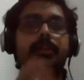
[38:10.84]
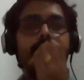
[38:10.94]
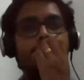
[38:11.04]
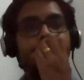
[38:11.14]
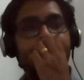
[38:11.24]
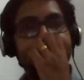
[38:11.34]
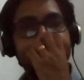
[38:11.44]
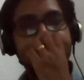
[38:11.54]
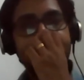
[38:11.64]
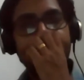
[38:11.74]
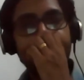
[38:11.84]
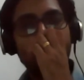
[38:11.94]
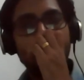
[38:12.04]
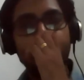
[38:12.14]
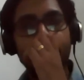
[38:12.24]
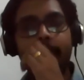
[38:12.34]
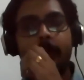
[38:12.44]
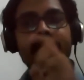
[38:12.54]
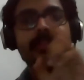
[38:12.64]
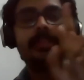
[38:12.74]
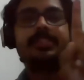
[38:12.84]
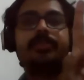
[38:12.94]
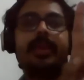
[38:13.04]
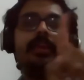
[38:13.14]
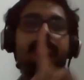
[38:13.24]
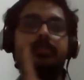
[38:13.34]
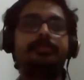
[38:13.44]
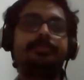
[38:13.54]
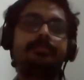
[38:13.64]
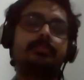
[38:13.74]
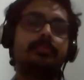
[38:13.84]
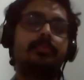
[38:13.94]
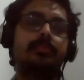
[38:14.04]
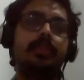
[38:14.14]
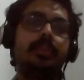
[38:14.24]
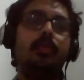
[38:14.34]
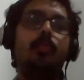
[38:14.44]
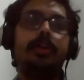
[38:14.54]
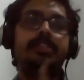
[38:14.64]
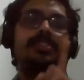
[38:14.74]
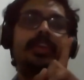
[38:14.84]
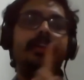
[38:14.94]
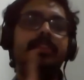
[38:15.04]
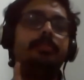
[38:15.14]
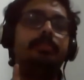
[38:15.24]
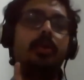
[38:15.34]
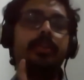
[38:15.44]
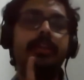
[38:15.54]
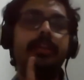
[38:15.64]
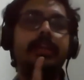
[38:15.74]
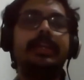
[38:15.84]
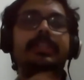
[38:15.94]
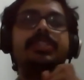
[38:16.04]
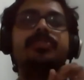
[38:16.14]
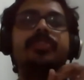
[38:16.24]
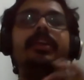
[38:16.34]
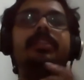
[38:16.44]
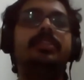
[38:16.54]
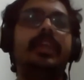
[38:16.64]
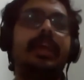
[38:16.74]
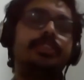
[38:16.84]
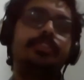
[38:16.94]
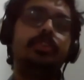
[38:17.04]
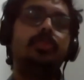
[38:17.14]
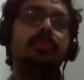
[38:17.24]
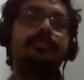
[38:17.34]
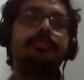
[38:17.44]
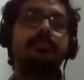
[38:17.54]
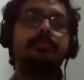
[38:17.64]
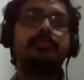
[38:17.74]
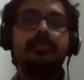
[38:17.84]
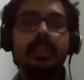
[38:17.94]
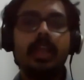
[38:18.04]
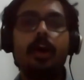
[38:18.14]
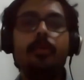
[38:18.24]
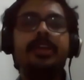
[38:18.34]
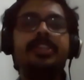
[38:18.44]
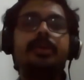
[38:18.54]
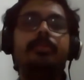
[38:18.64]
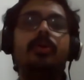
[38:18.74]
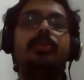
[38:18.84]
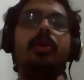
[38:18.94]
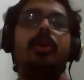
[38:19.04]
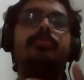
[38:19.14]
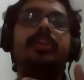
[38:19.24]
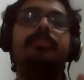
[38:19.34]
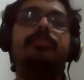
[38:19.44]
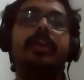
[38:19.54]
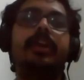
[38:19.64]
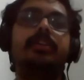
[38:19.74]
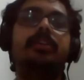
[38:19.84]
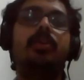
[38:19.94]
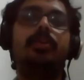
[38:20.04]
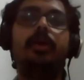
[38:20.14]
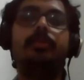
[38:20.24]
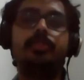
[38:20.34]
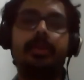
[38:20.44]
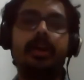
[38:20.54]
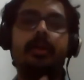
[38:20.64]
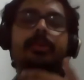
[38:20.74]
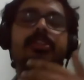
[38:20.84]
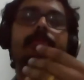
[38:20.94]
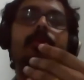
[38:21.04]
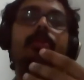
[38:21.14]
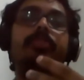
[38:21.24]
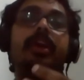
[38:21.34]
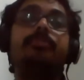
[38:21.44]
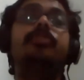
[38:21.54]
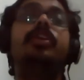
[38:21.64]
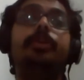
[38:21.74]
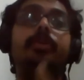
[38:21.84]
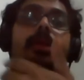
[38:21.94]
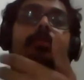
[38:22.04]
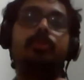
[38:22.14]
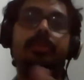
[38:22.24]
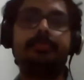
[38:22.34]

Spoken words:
Now, next is I told you about the strength. Now, why is the strength important? The strength tells you how much amount of effect or how much amount of effort you can put.